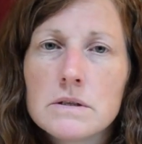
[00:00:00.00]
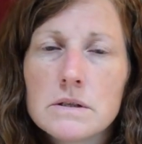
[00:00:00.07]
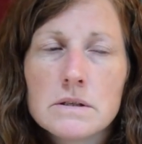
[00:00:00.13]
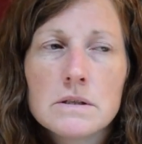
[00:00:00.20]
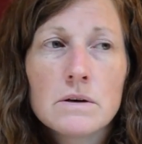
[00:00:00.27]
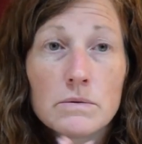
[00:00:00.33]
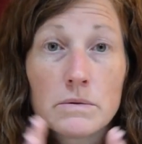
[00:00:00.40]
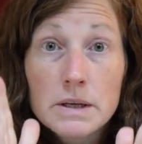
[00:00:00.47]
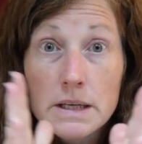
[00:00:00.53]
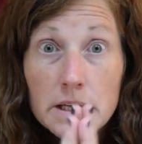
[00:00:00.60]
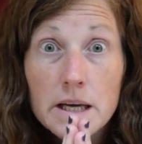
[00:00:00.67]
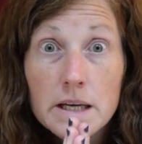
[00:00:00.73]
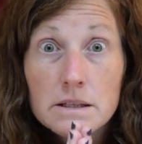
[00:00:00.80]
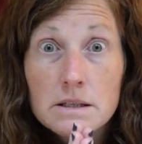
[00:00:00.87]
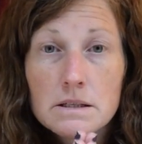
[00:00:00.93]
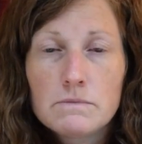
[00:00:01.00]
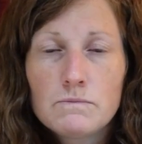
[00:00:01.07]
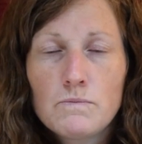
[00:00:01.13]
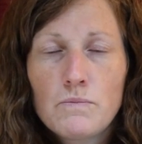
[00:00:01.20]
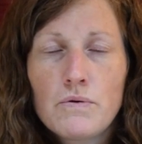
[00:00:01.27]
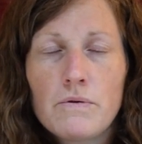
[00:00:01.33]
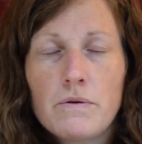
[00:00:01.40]
So let's
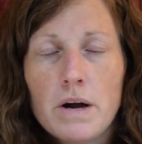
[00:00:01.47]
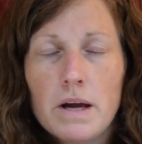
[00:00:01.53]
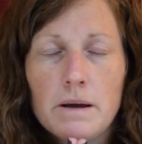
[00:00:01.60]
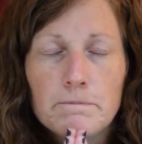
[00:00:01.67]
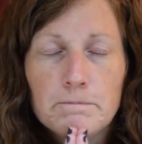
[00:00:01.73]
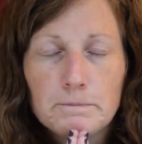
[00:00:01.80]
pray.